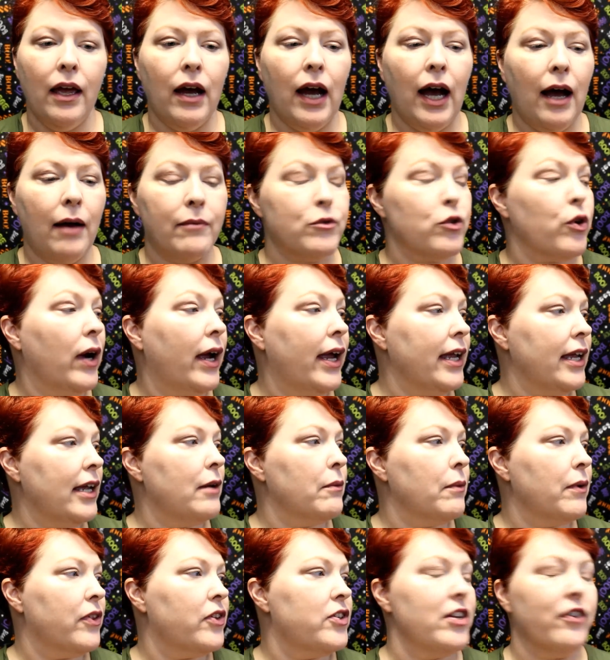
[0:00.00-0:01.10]
um, trying it
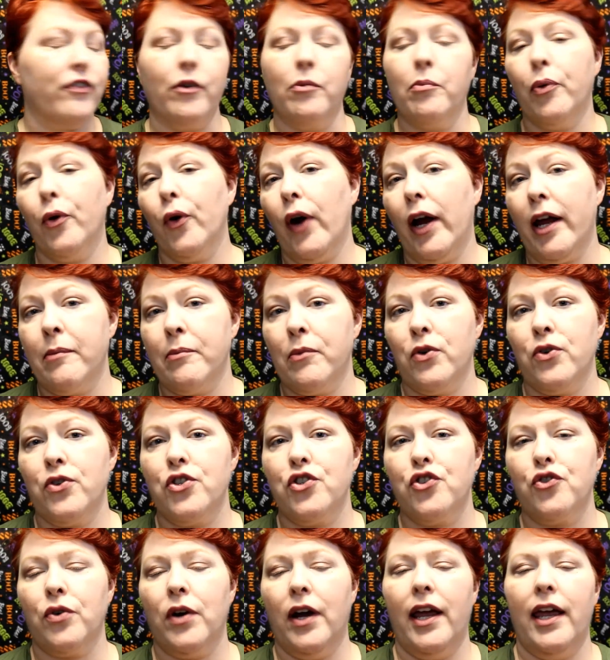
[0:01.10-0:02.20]
with different primers,
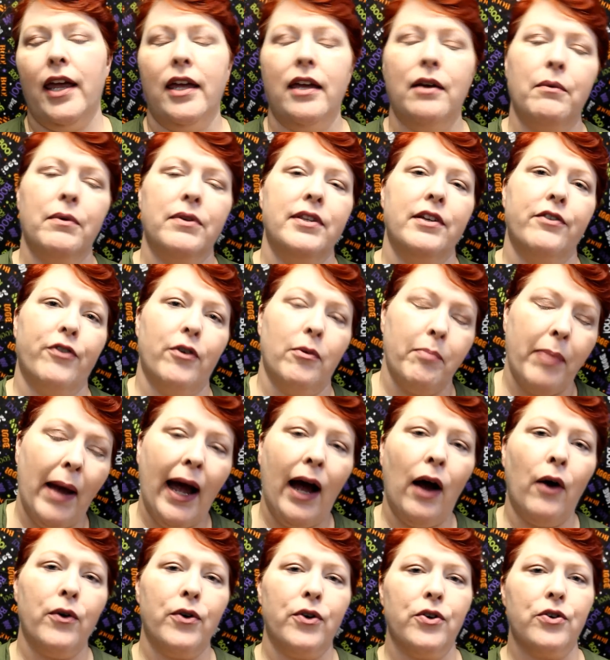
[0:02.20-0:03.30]
trying it with different
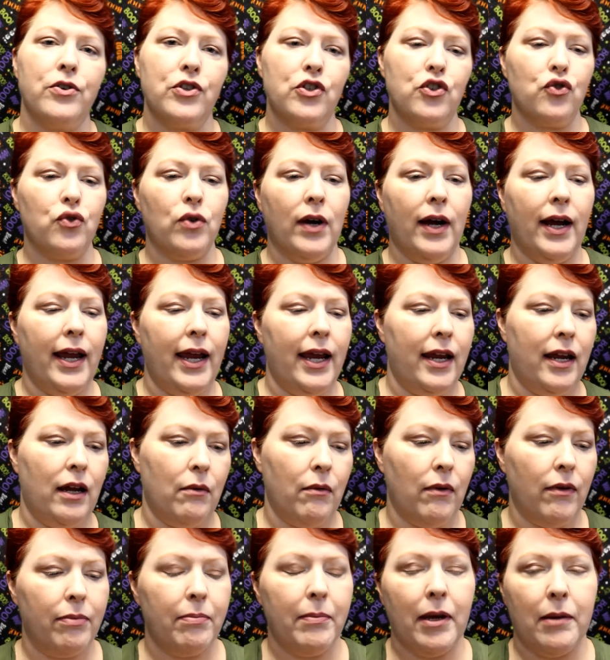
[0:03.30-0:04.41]
powders, trying it
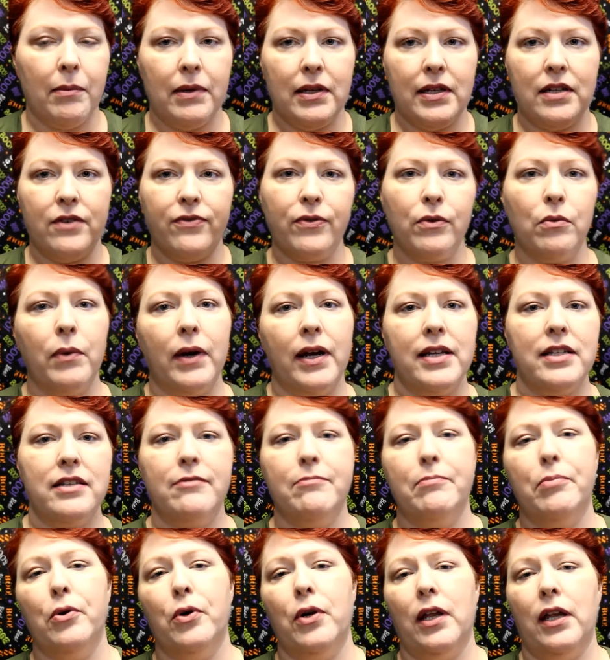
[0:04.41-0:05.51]
with maybe different ways
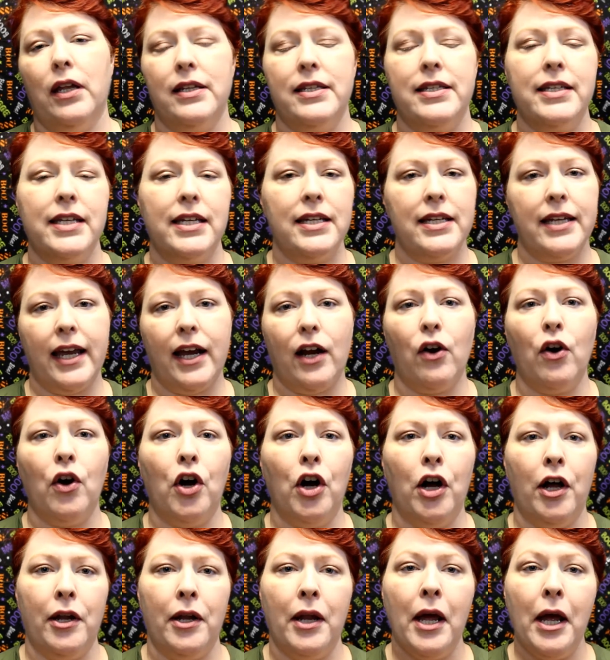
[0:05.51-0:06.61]
of putting skincare
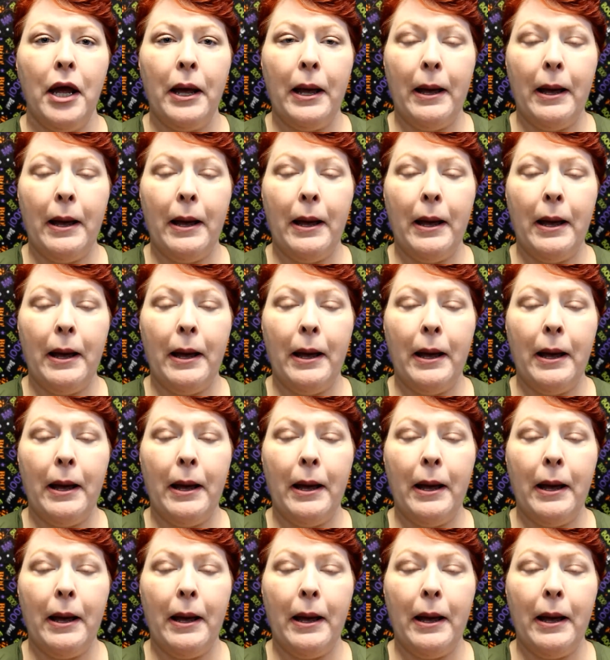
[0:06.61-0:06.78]
on